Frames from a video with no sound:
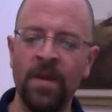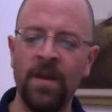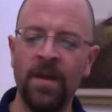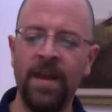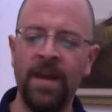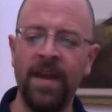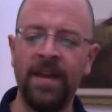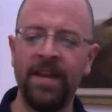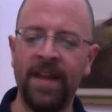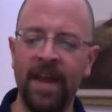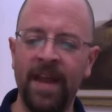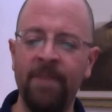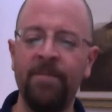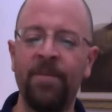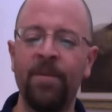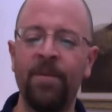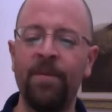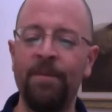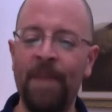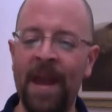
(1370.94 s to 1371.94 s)
it can
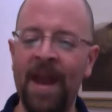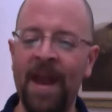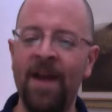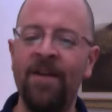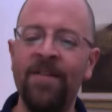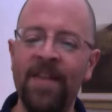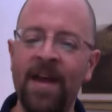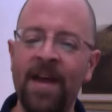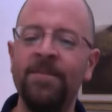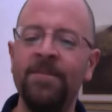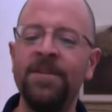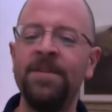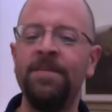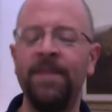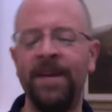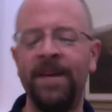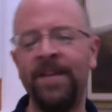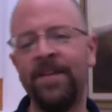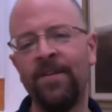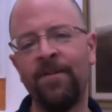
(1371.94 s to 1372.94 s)
prepare them to
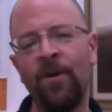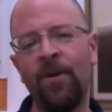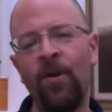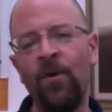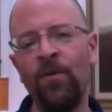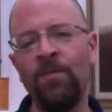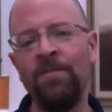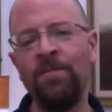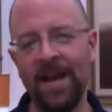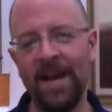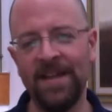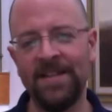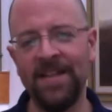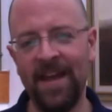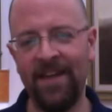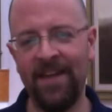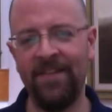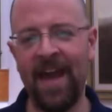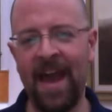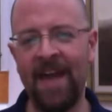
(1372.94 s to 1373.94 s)
be their own best
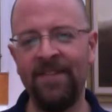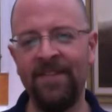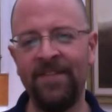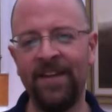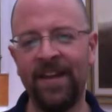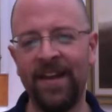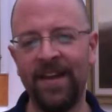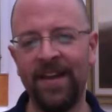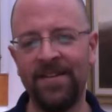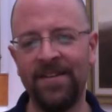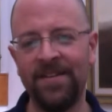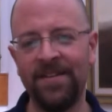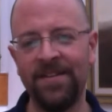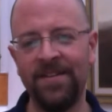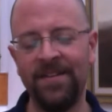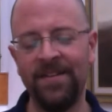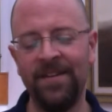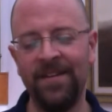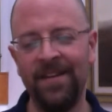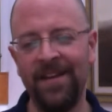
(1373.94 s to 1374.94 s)
advocates.
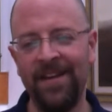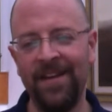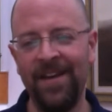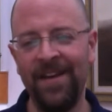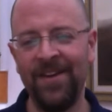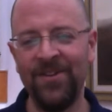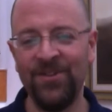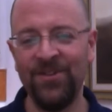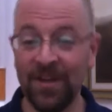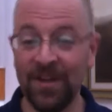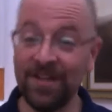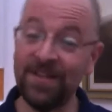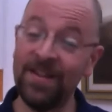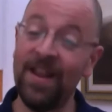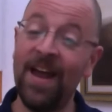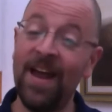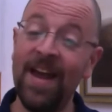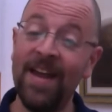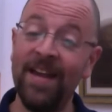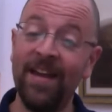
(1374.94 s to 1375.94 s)
Just
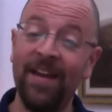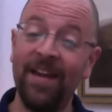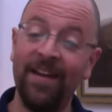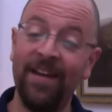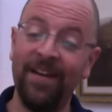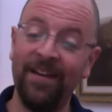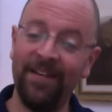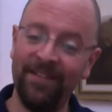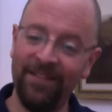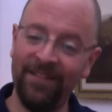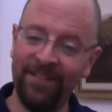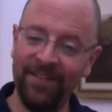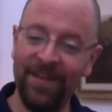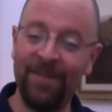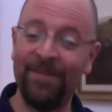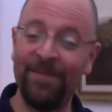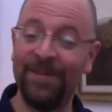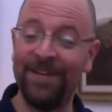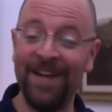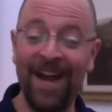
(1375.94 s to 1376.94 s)
like
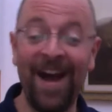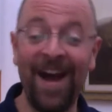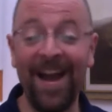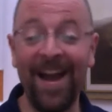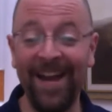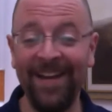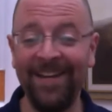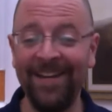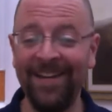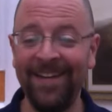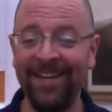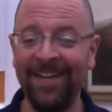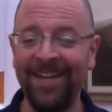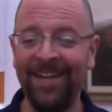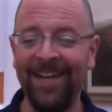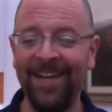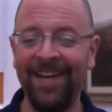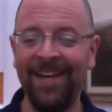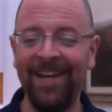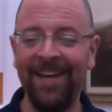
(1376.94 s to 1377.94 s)
number 9,
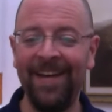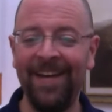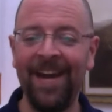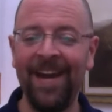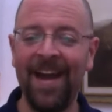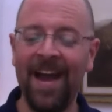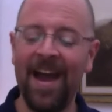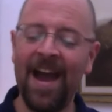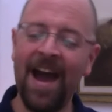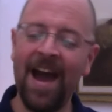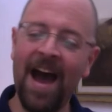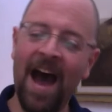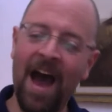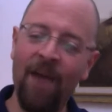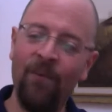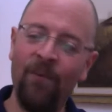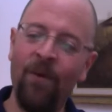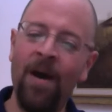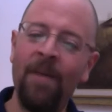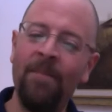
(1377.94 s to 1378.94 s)

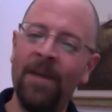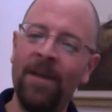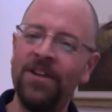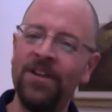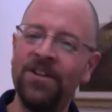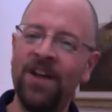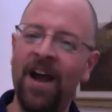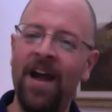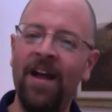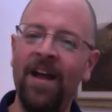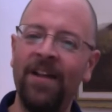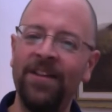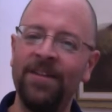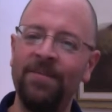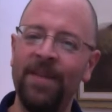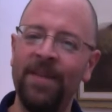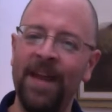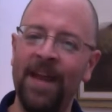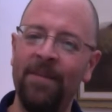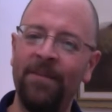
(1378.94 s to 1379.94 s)
I want my child to
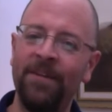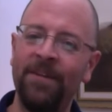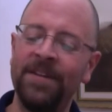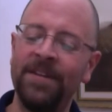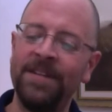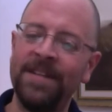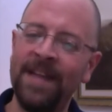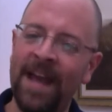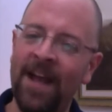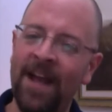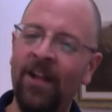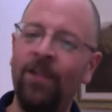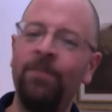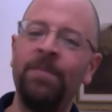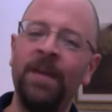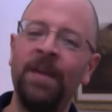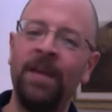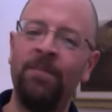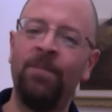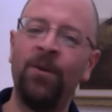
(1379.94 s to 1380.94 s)
be able to tell
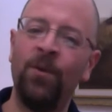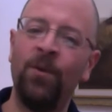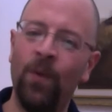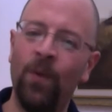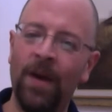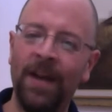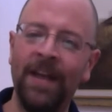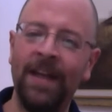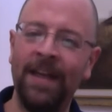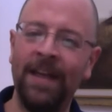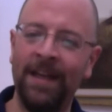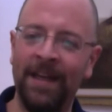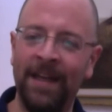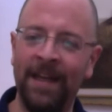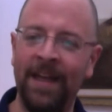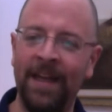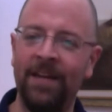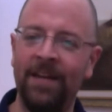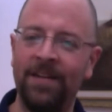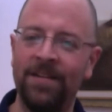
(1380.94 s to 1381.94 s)
people what he
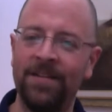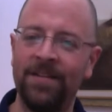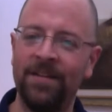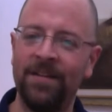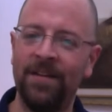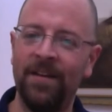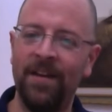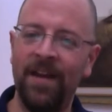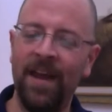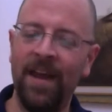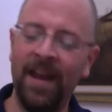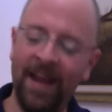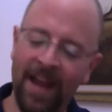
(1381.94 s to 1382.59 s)
needs. And